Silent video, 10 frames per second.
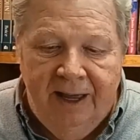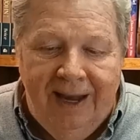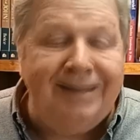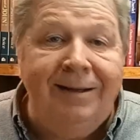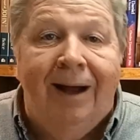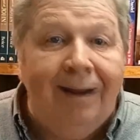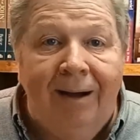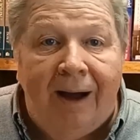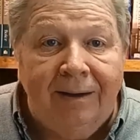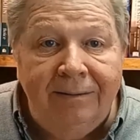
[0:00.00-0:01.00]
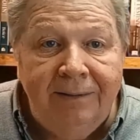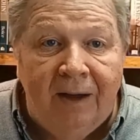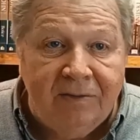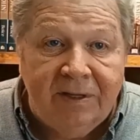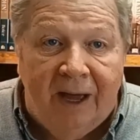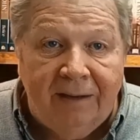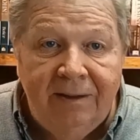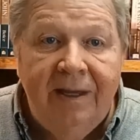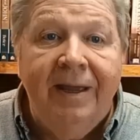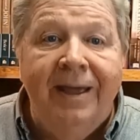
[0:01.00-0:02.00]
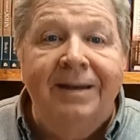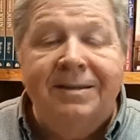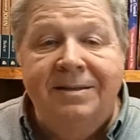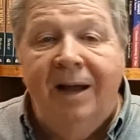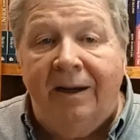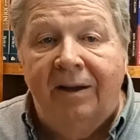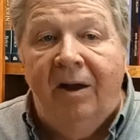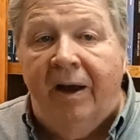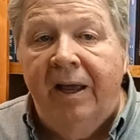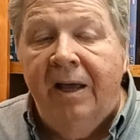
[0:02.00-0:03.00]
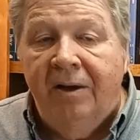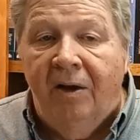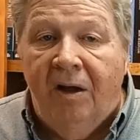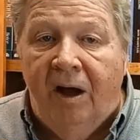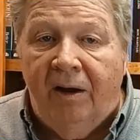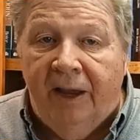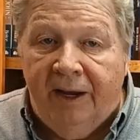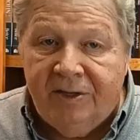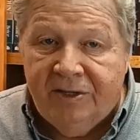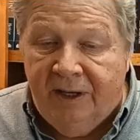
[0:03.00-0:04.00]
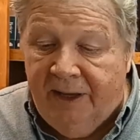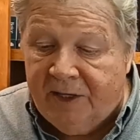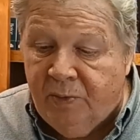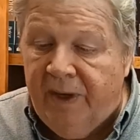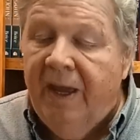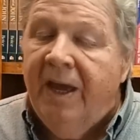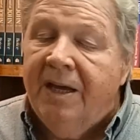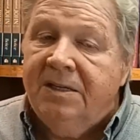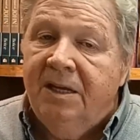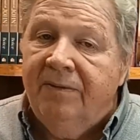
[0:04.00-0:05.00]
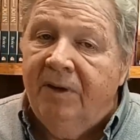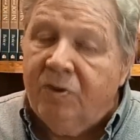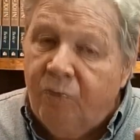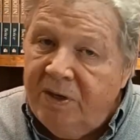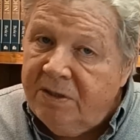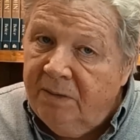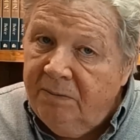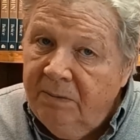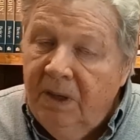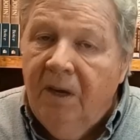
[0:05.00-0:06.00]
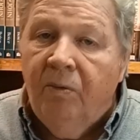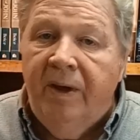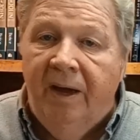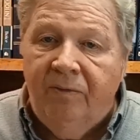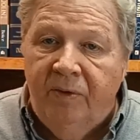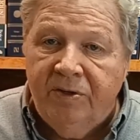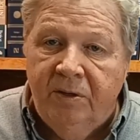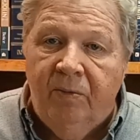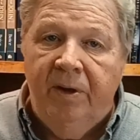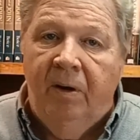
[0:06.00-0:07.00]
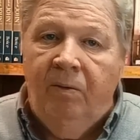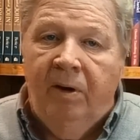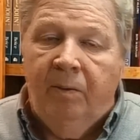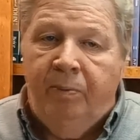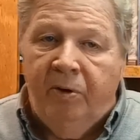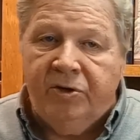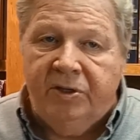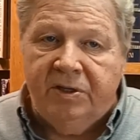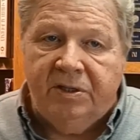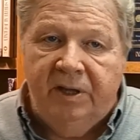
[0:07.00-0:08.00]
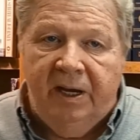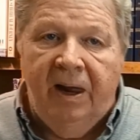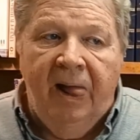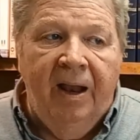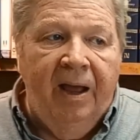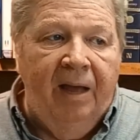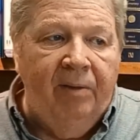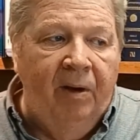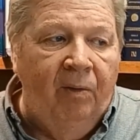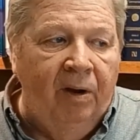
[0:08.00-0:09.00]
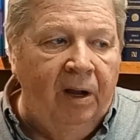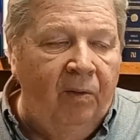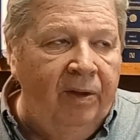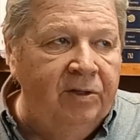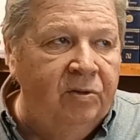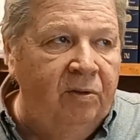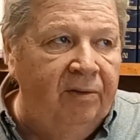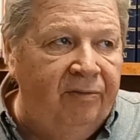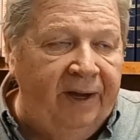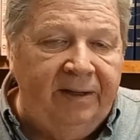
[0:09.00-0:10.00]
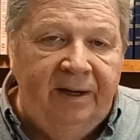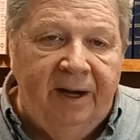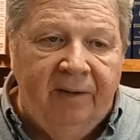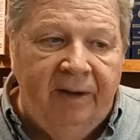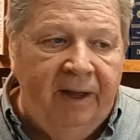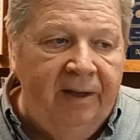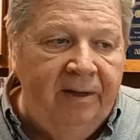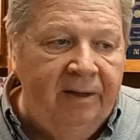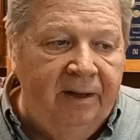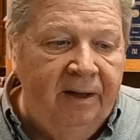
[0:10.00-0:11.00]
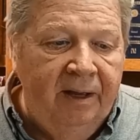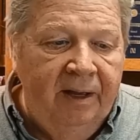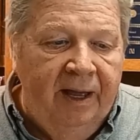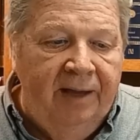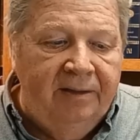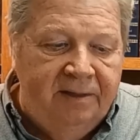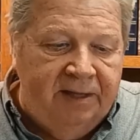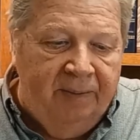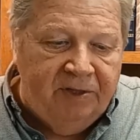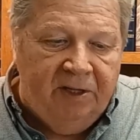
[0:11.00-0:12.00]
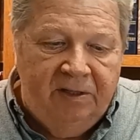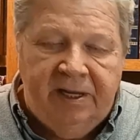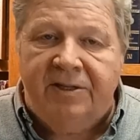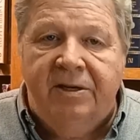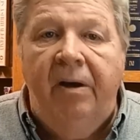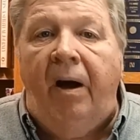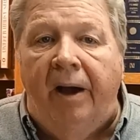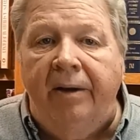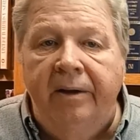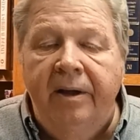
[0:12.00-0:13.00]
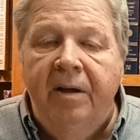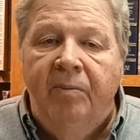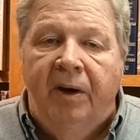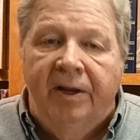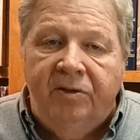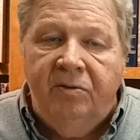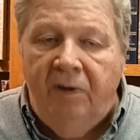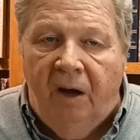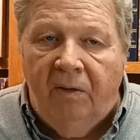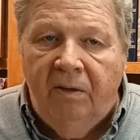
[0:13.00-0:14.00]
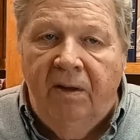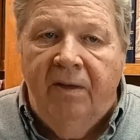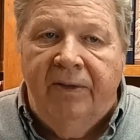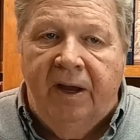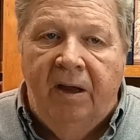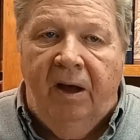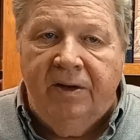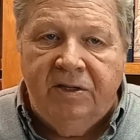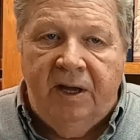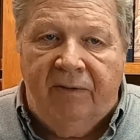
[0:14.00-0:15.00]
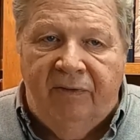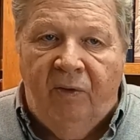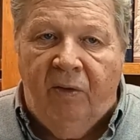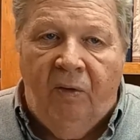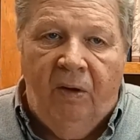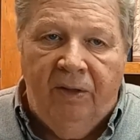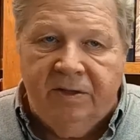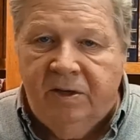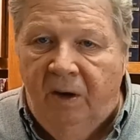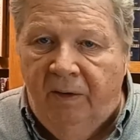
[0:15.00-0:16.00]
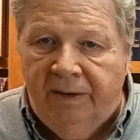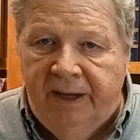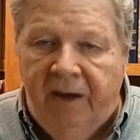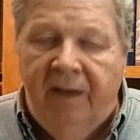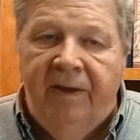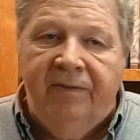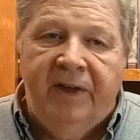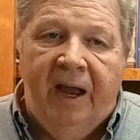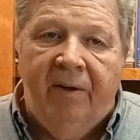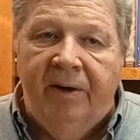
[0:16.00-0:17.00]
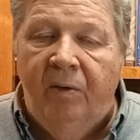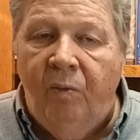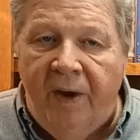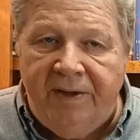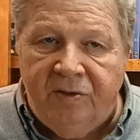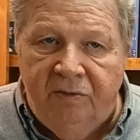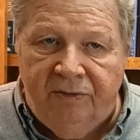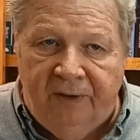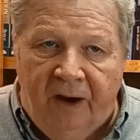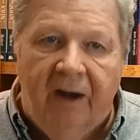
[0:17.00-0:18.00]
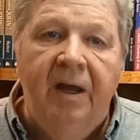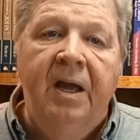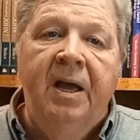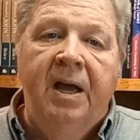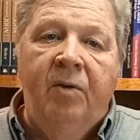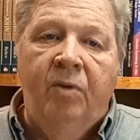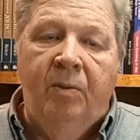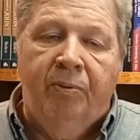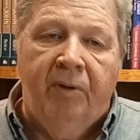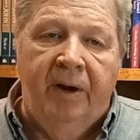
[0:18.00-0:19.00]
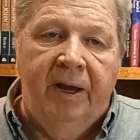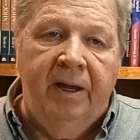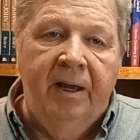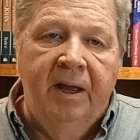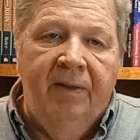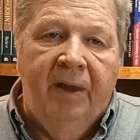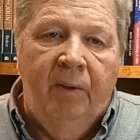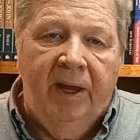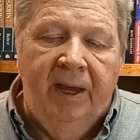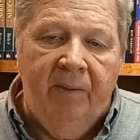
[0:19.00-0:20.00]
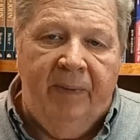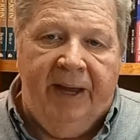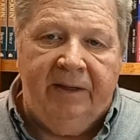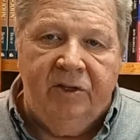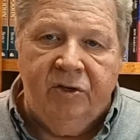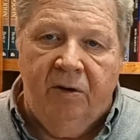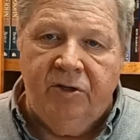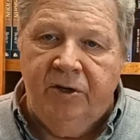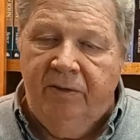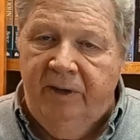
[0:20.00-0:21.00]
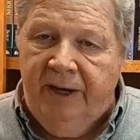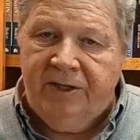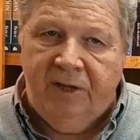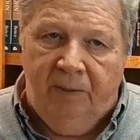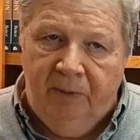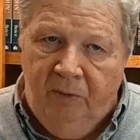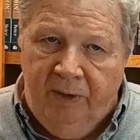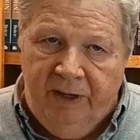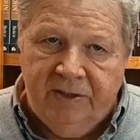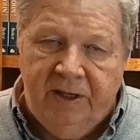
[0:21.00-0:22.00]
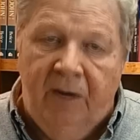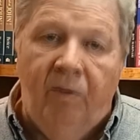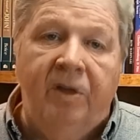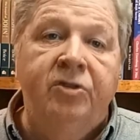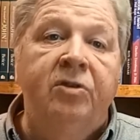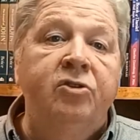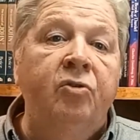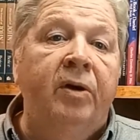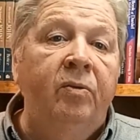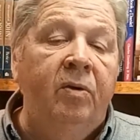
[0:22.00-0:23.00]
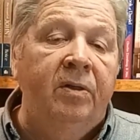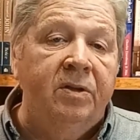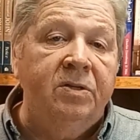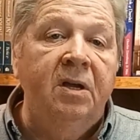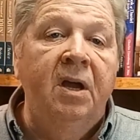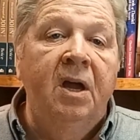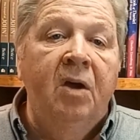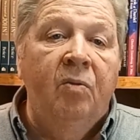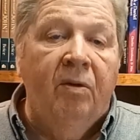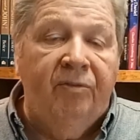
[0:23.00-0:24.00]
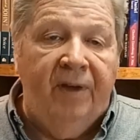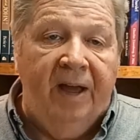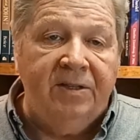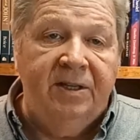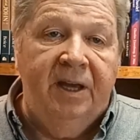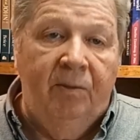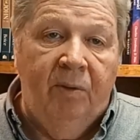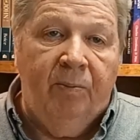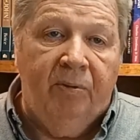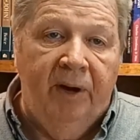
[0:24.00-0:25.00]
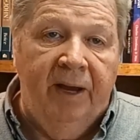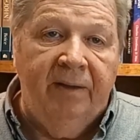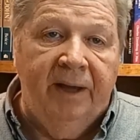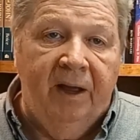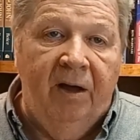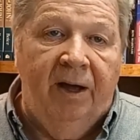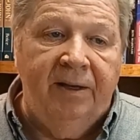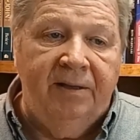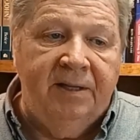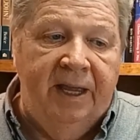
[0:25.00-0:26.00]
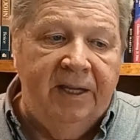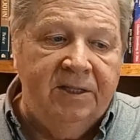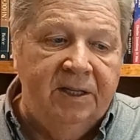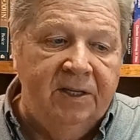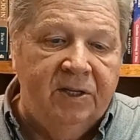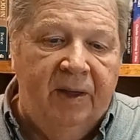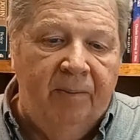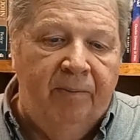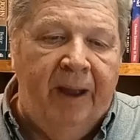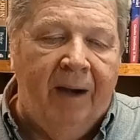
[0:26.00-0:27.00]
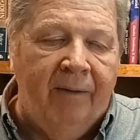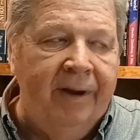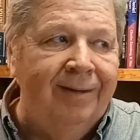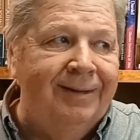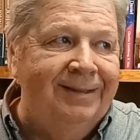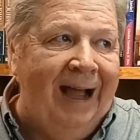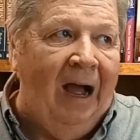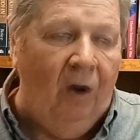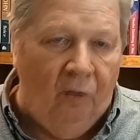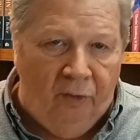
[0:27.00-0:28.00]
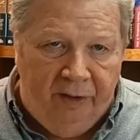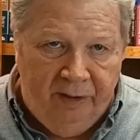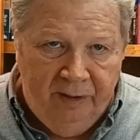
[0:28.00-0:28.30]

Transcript: It's not God. How's that? It is not God. Now, God, like I said last week, has given us wisdom. We have wisdom. We don't want to push this thing, Amen. and we don't want to go into an infected area and uh, and test test God. But I do know that God is not for all that's going down, and they've carried it way too far. And we're praying that we can get back to church here in the next couple of weeks. And I want you to join with us. We're fasting and we're praying that God takes this barrier down.